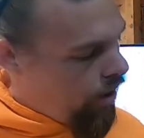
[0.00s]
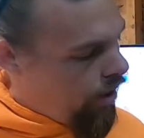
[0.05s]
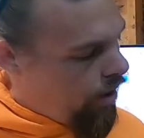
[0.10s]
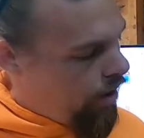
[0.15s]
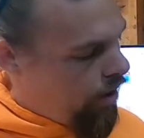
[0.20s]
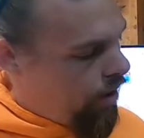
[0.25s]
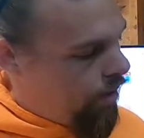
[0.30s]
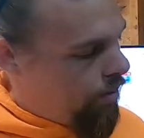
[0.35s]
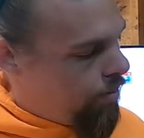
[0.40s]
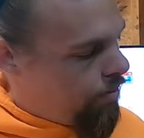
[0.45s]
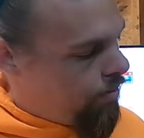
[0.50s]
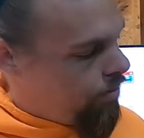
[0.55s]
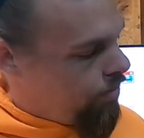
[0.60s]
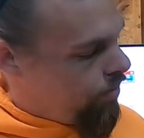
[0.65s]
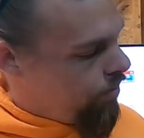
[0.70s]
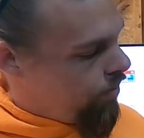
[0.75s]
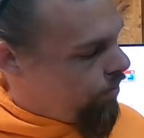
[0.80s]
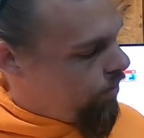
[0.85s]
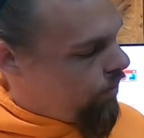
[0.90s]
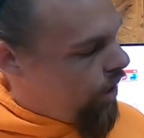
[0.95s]

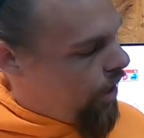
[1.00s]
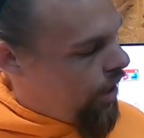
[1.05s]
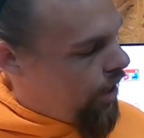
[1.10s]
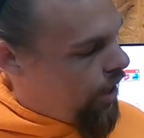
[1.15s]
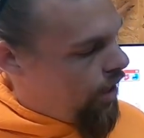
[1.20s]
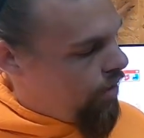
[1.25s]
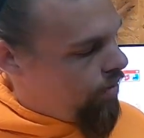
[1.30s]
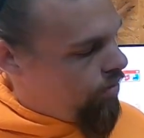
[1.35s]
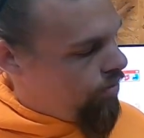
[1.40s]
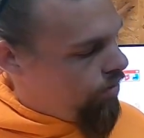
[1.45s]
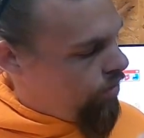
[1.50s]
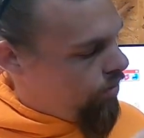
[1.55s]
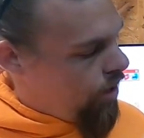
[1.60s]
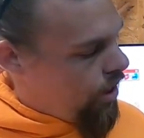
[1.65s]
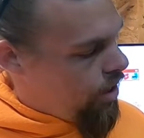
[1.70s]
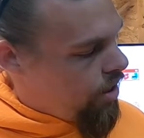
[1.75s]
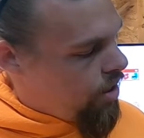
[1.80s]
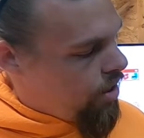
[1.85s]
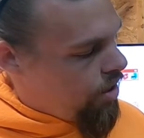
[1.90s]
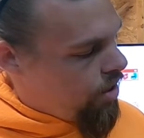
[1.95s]
And
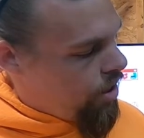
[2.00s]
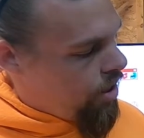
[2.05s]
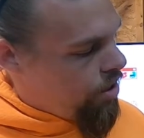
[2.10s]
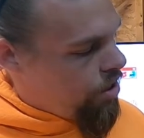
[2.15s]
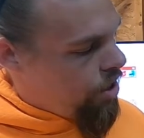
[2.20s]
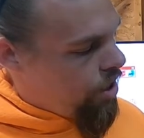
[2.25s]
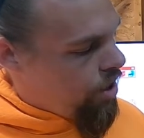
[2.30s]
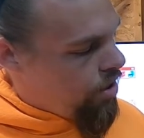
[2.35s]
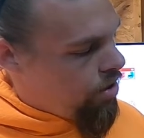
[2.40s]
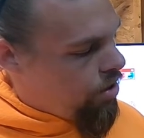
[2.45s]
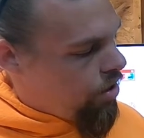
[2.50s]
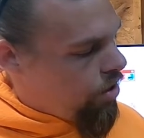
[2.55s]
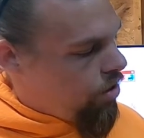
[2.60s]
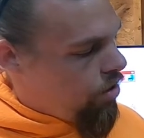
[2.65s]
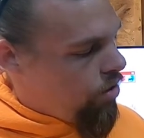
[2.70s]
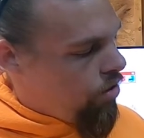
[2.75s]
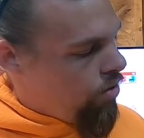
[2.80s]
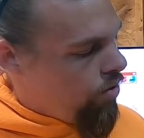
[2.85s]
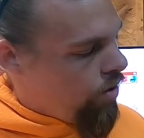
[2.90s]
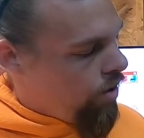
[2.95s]
this is the Gen
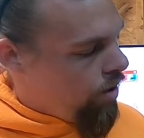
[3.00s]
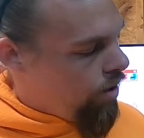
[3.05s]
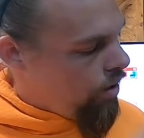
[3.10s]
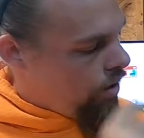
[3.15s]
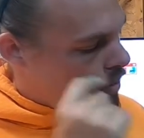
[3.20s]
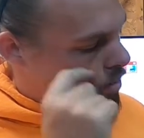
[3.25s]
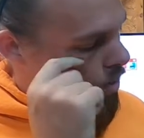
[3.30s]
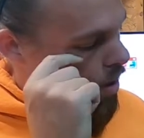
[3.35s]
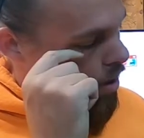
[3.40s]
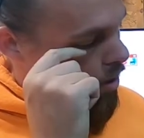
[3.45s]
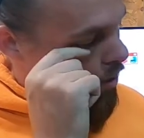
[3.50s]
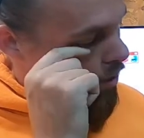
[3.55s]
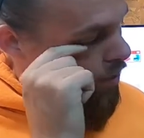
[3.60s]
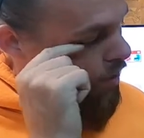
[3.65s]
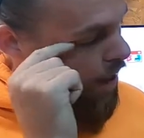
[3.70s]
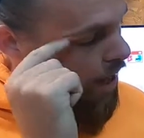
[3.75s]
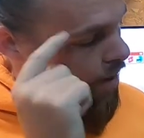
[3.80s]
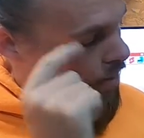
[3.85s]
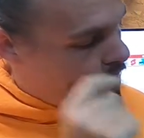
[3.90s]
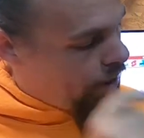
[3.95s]
2 model
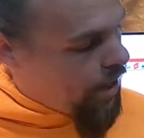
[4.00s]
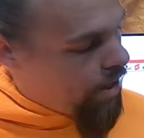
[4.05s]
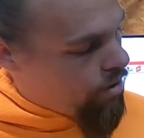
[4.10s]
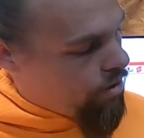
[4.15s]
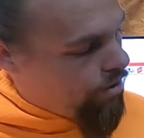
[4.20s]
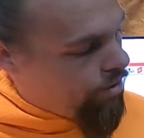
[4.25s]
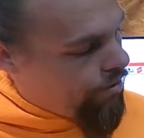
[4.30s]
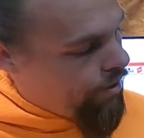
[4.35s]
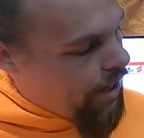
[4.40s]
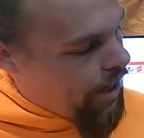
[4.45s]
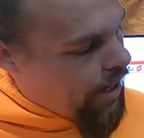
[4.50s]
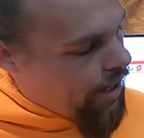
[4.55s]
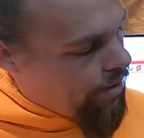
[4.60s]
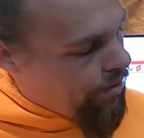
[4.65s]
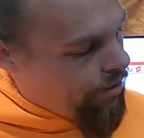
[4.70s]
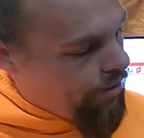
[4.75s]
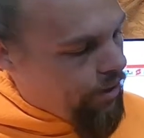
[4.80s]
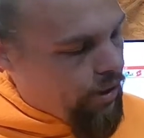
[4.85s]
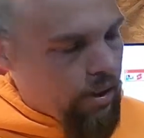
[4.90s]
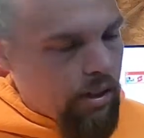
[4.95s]

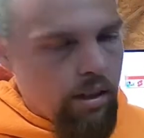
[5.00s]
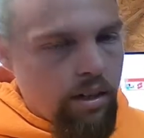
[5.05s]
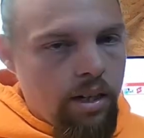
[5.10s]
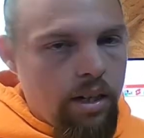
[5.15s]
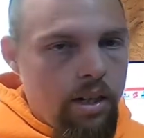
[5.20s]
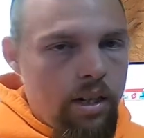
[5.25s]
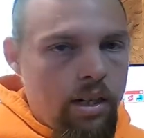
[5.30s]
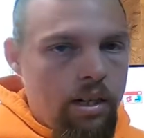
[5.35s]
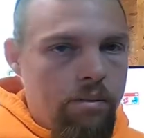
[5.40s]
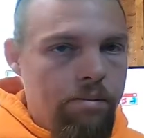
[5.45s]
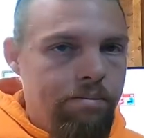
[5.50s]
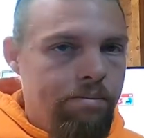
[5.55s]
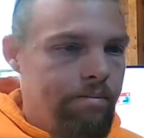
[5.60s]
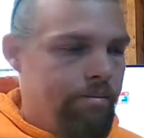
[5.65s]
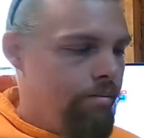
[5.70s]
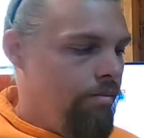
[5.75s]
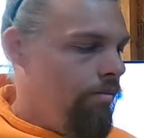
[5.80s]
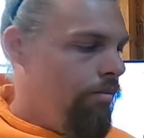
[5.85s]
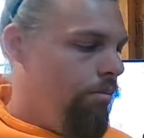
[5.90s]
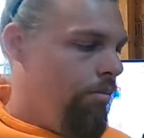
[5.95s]
5005.
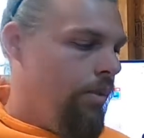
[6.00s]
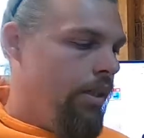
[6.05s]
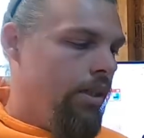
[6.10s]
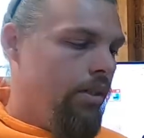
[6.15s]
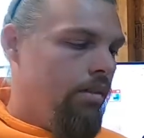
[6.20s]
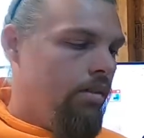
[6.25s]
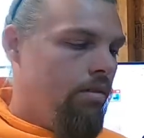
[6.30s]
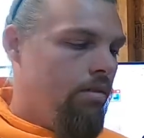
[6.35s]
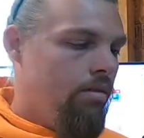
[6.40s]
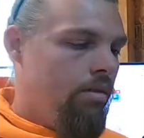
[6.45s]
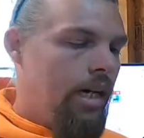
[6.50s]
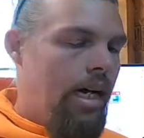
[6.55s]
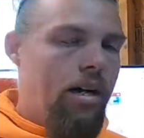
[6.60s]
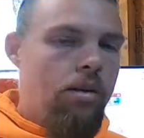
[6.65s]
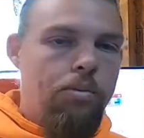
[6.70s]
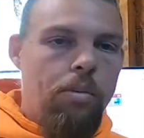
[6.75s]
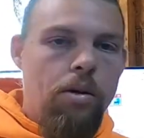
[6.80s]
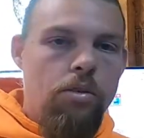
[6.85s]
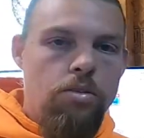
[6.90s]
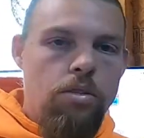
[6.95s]
But
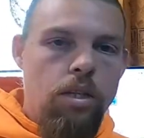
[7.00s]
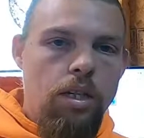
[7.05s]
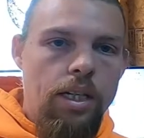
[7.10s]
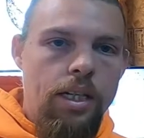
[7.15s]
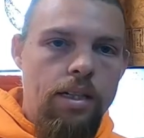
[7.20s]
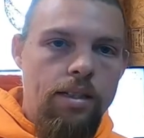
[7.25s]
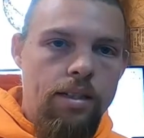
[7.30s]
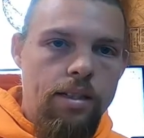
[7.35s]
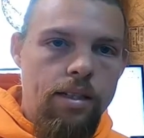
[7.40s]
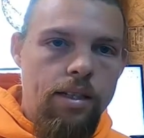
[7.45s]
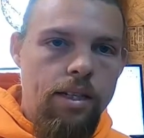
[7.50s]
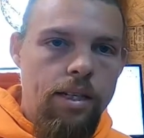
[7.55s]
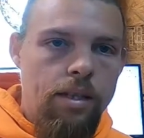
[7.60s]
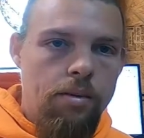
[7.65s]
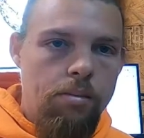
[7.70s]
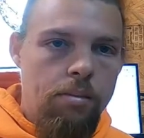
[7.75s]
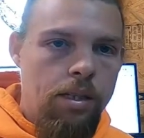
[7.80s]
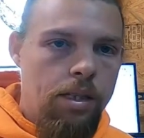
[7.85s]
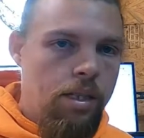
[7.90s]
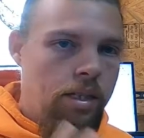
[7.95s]
I'll post a link to
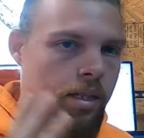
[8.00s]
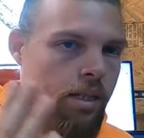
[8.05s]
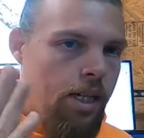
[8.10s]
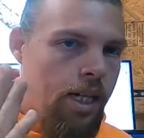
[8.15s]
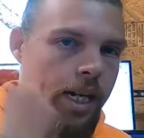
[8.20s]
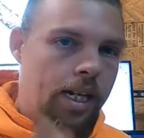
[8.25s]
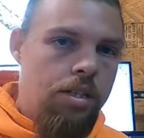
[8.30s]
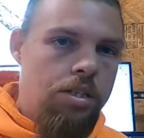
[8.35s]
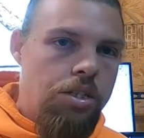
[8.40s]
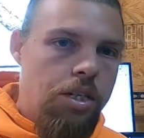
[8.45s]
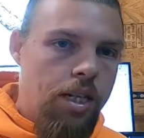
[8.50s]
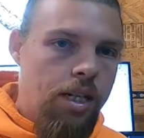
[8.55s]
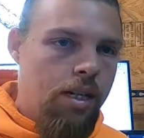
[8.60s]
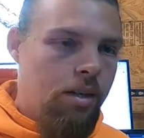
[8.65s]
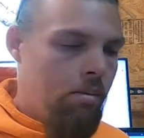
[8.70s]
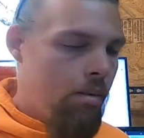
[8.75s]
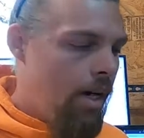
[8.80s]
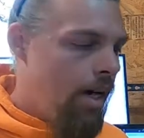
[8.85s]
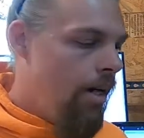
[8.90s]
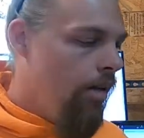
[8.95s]
them. Guys,
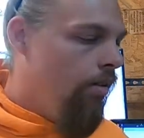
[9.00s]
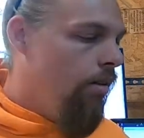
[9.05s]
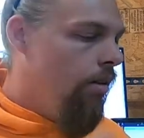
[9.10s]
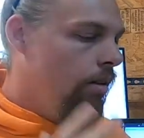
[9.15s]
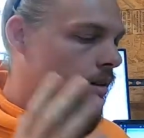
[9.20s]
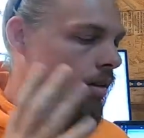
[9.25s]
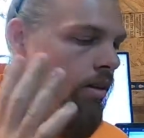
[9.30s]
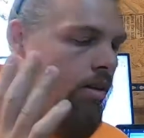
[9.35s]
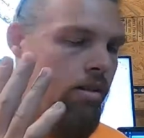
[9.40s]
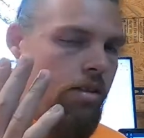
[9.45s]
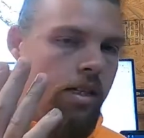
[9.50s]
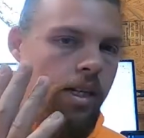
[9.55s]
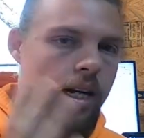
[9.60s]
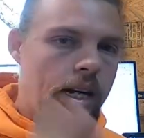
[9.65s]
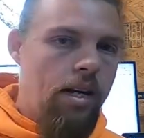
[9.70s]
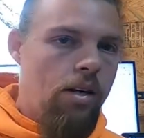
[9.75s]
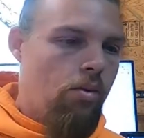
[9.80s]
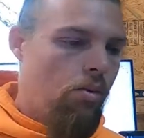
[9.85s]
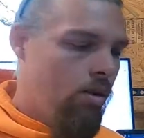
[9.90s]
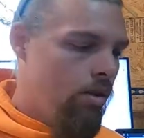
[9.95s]
check him out. This
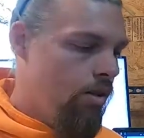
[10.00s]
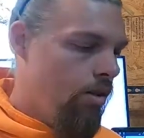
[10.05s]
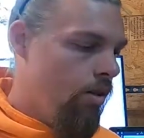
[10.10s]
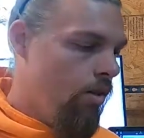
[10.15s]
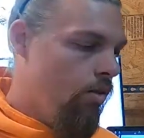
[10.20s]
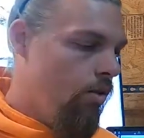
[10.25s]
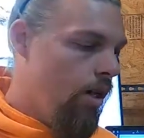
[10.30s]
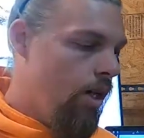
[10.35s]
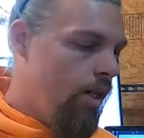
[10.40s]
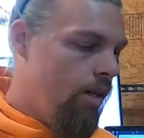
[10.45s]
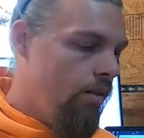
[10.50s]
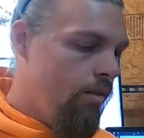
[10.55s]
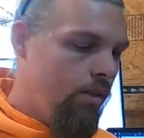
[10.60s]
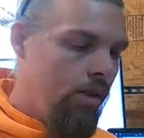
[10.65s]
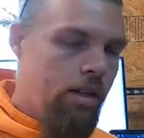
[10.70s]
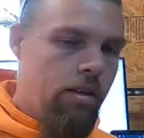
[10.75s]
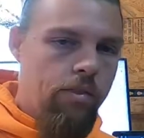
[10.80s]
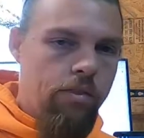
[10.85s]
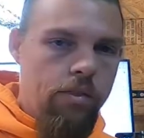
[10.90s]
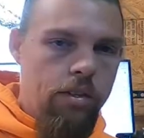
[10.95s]
guy was a great
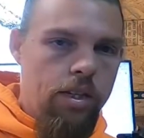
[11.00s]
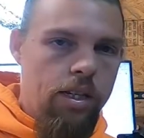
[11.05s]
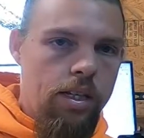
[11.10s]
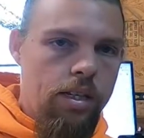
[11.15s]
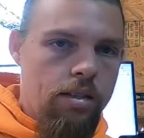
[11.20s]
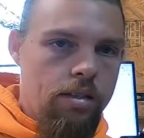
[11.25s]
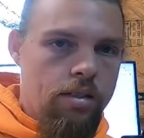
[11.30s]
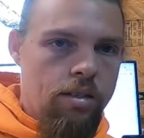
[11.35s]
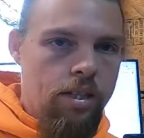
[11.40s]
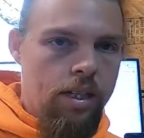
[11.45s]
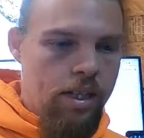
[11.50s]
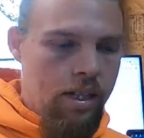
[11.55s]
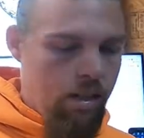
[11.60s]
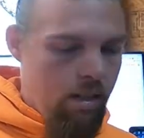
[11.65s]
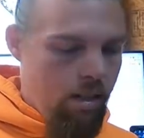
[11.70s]
inventor for this.